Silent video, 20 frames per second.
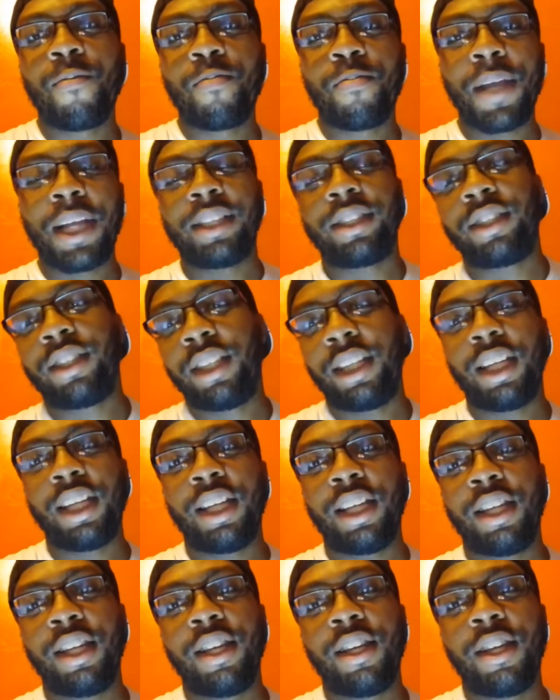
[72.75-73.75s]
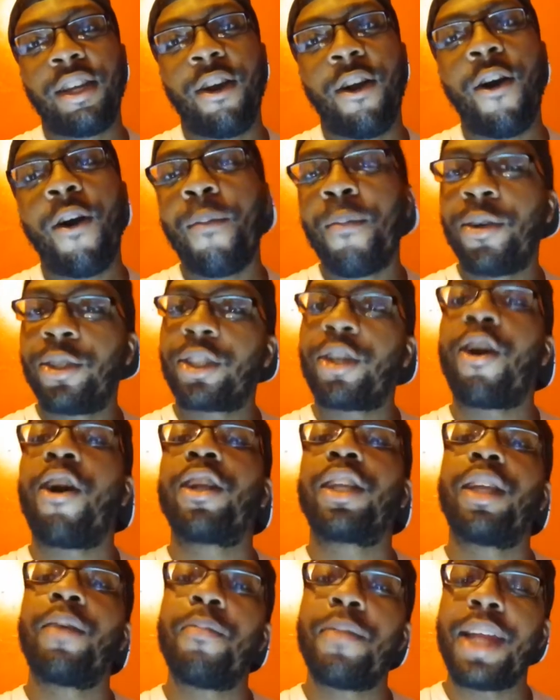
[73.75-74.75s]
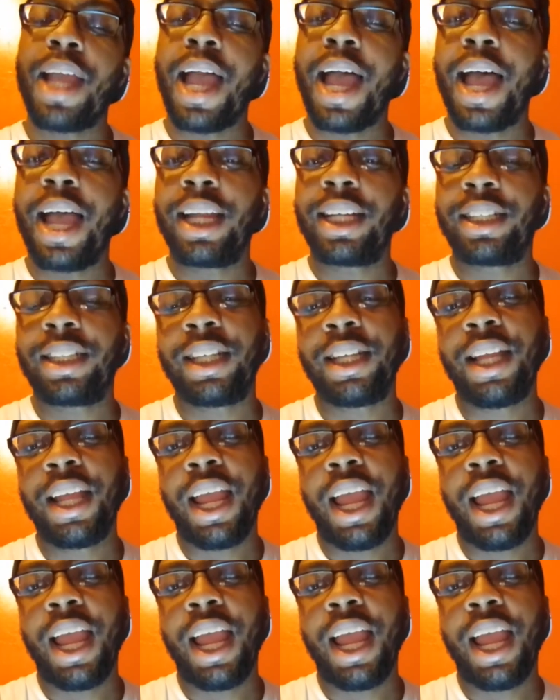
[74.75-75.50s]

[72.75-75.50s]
basically almost caught them in the act.